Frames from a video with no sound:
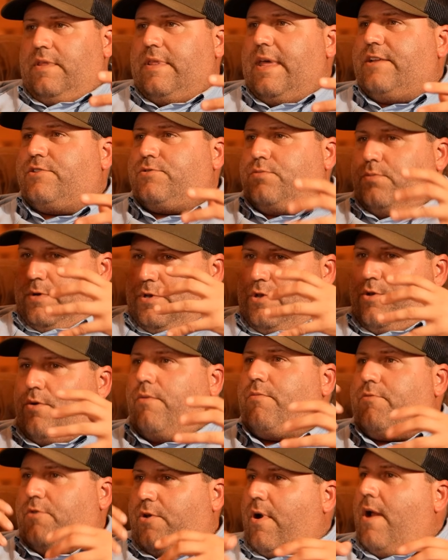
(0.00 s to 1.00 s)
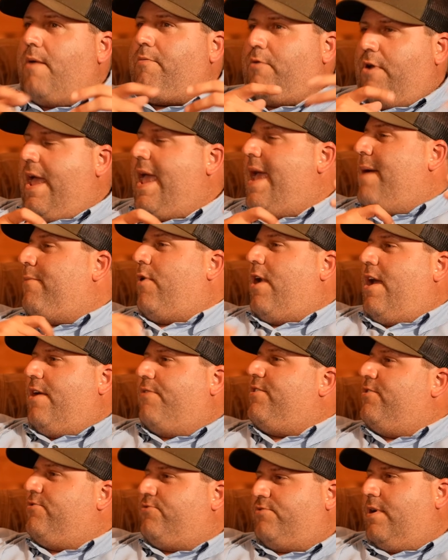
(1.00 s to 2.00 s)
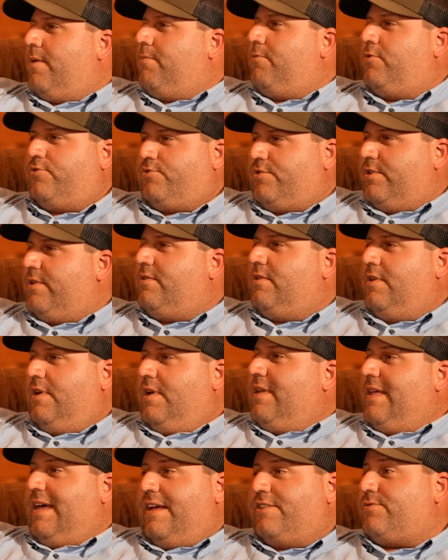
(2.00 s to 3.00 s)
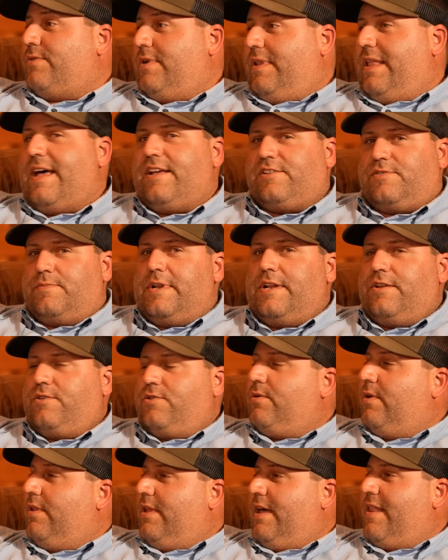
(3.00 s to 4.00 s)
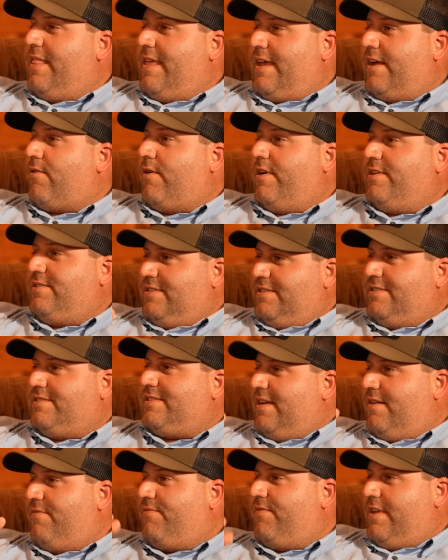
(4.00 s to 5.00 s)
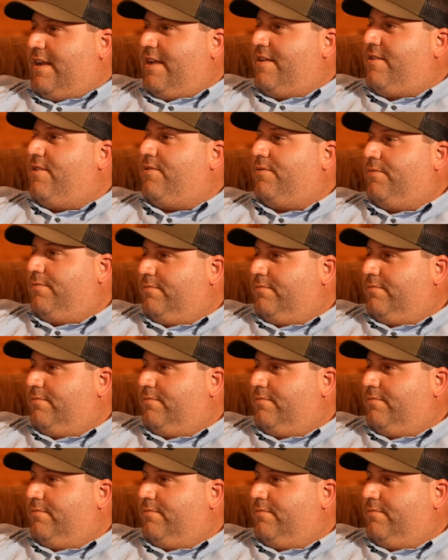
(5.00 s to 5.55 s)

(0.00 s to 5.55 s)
that's when you're able to hammer out those numbers, and that's what allows me to do a lot of that crazy stuff that I do.